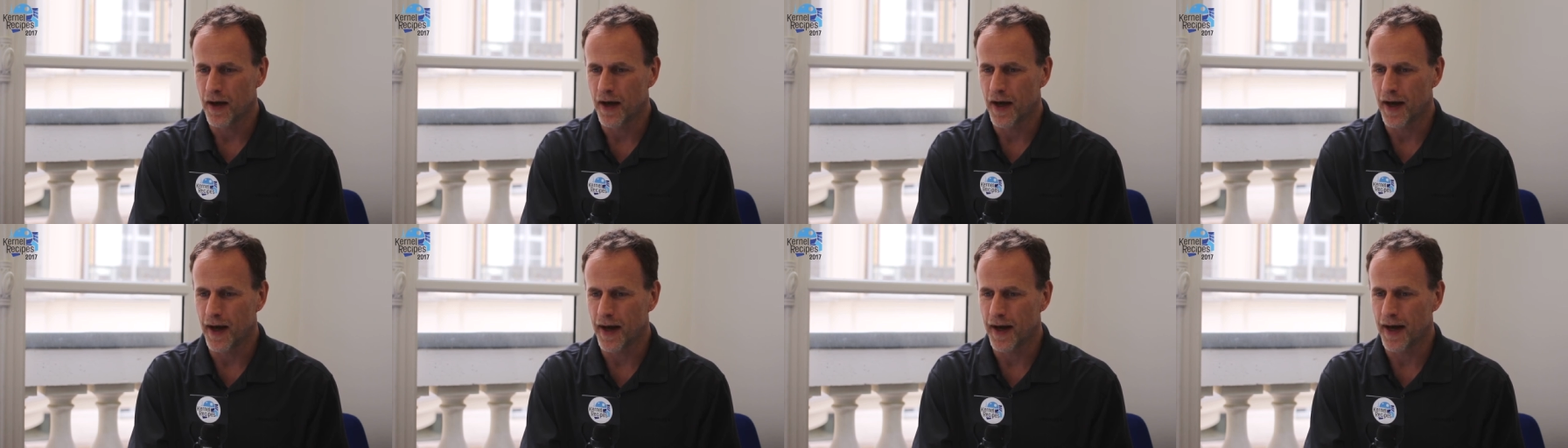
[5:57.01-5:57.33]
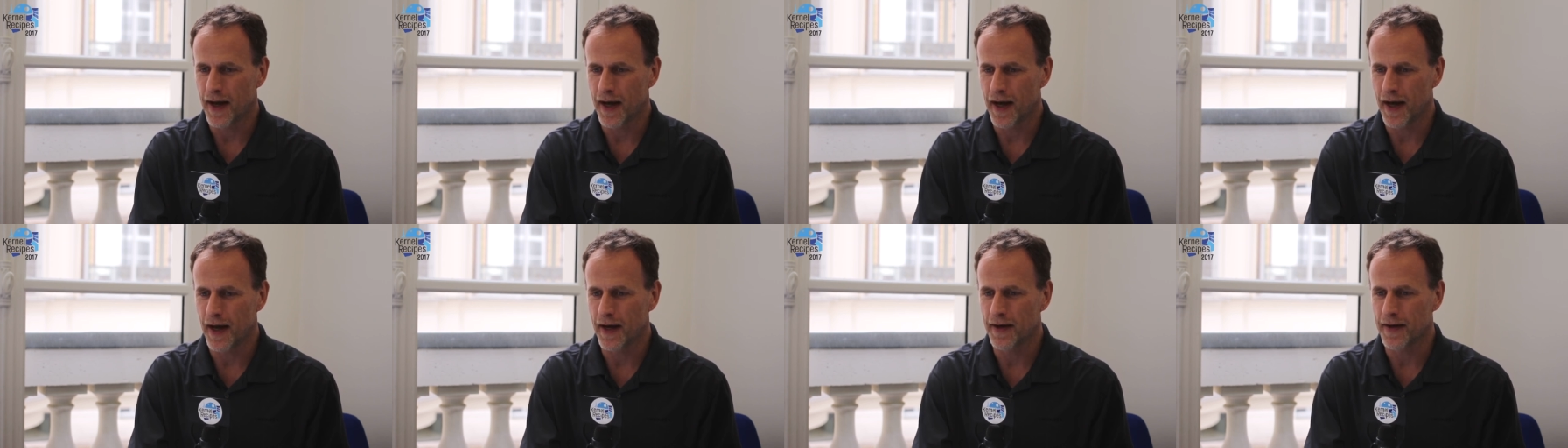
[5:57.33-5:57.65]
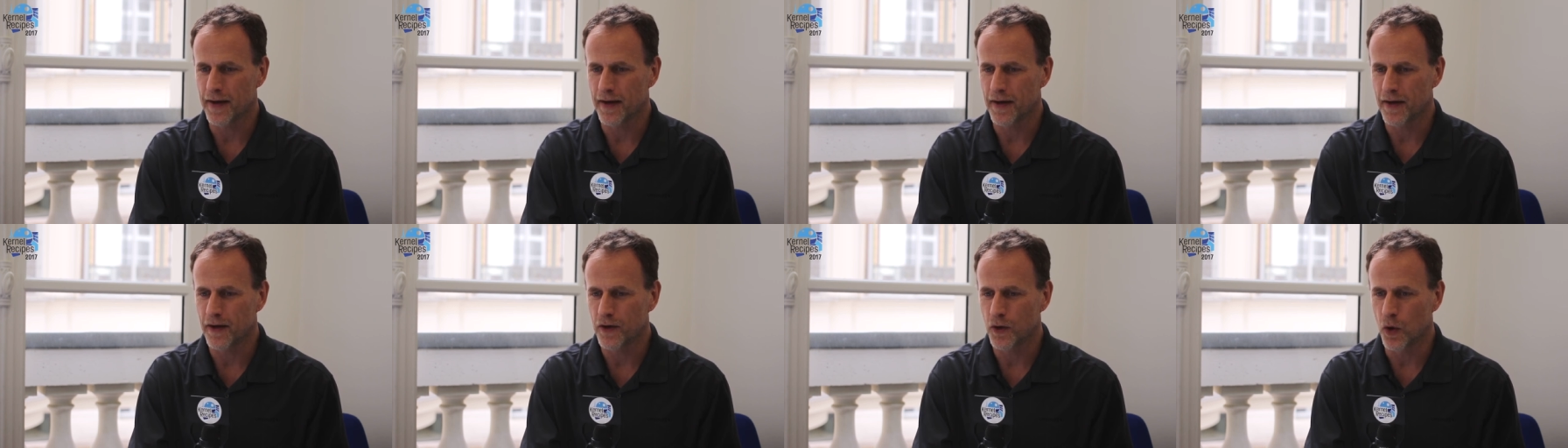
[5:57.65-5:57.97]
I
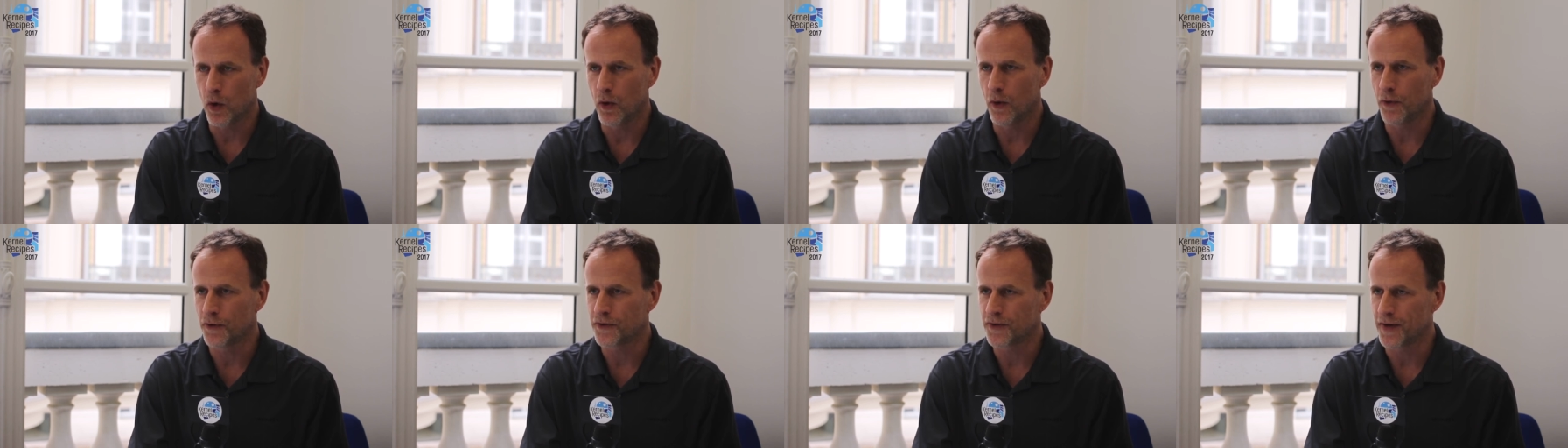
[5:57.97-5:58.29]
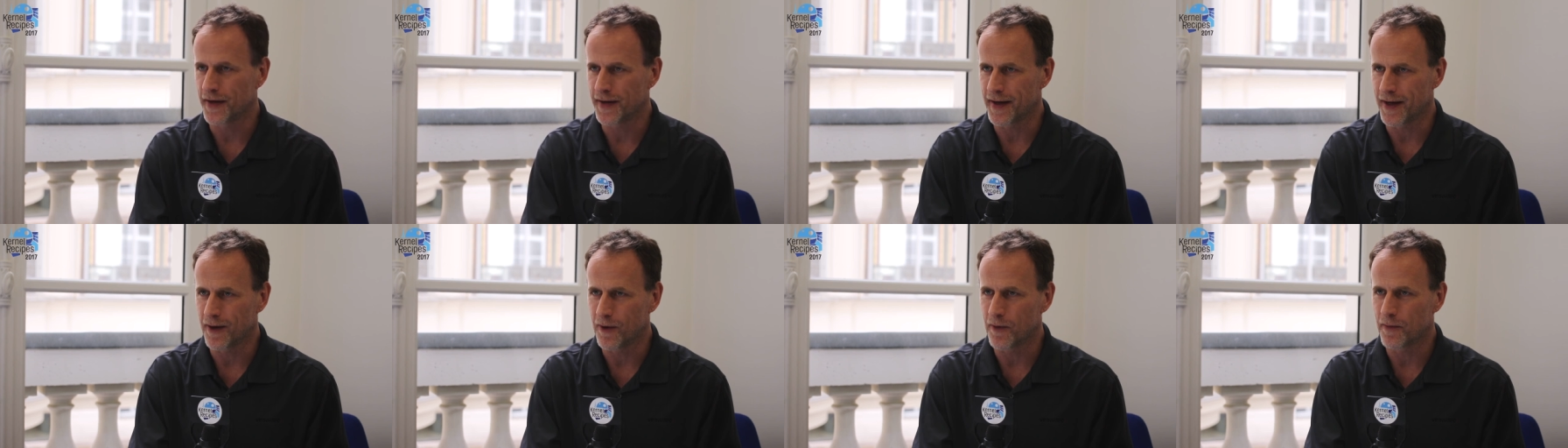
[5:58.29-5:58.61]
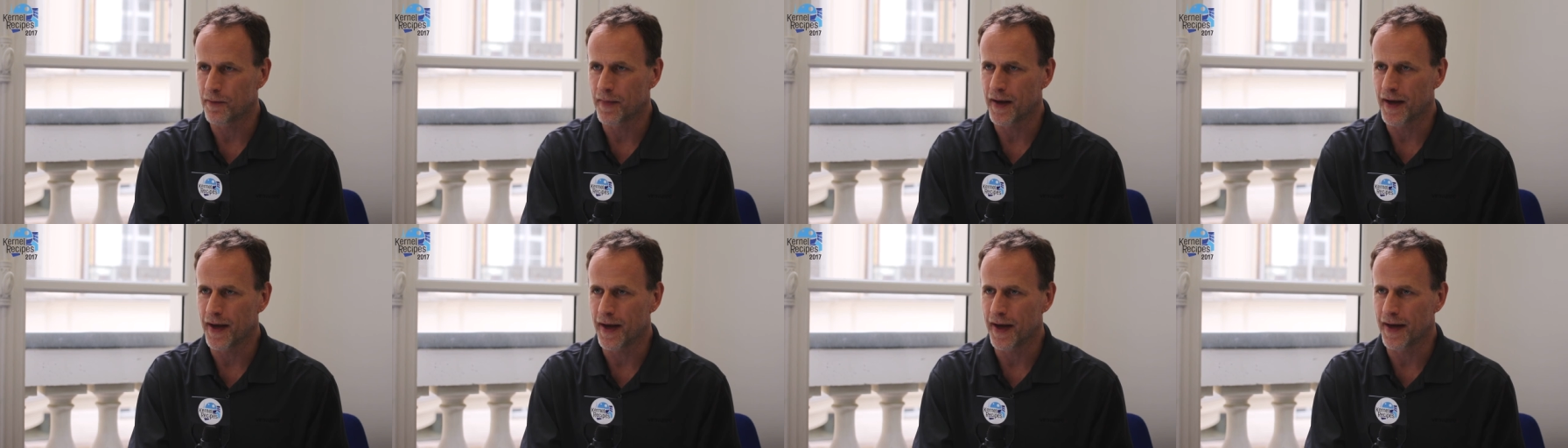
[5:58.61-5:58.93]
had goals set out,
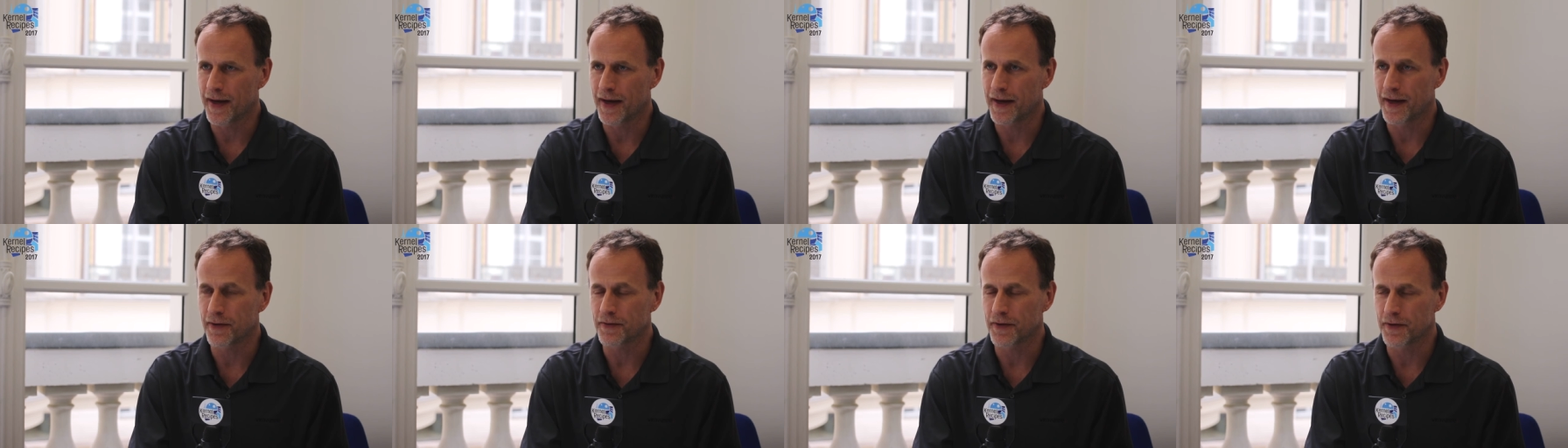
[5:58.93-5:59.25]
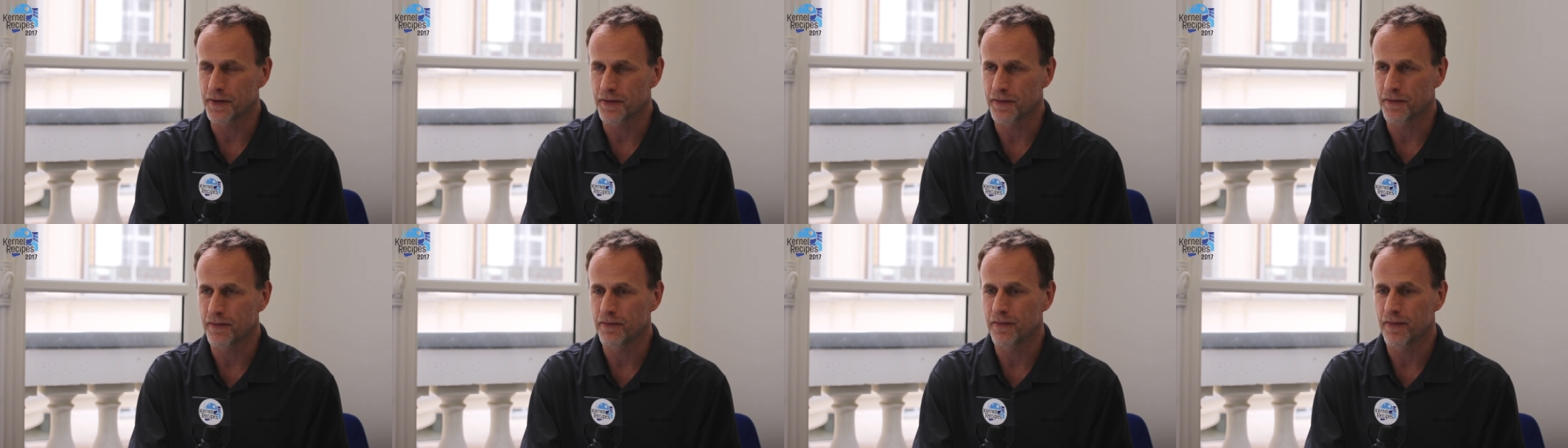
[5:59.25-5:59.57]
and I have to